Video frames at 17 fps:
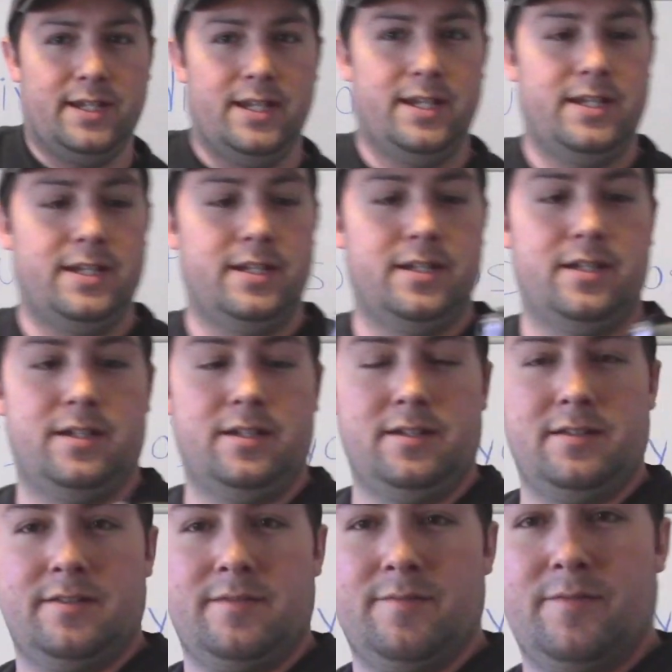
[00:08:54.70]
a
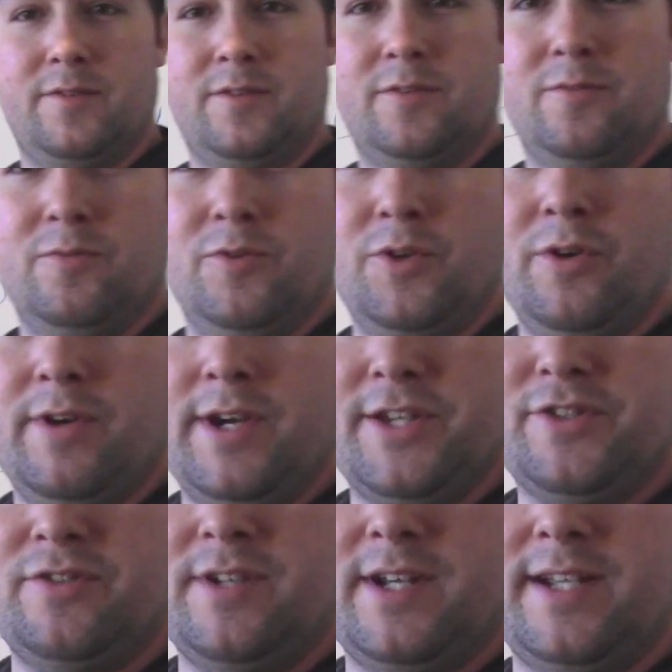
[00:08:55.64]
Ruger
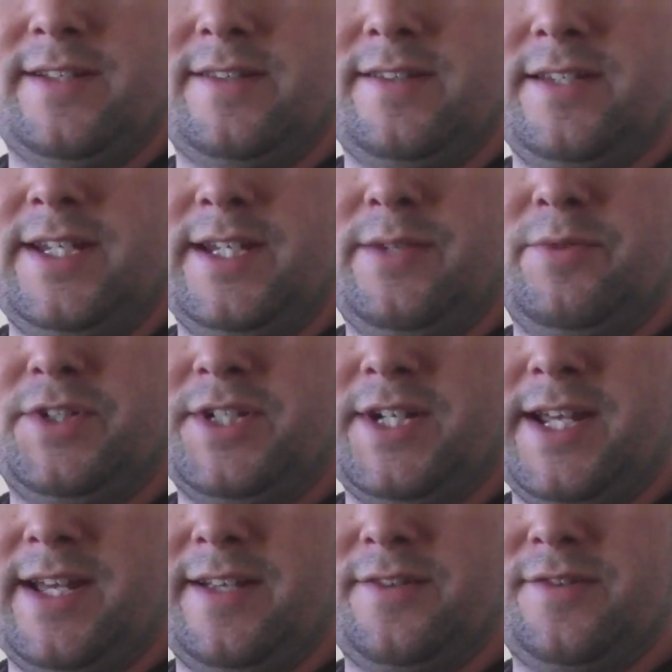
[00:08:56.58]
SR9C, which
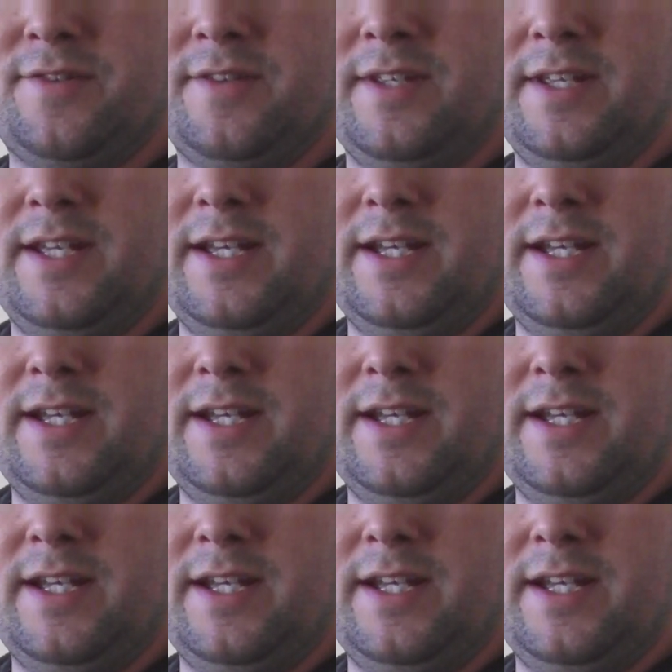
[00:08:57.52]
has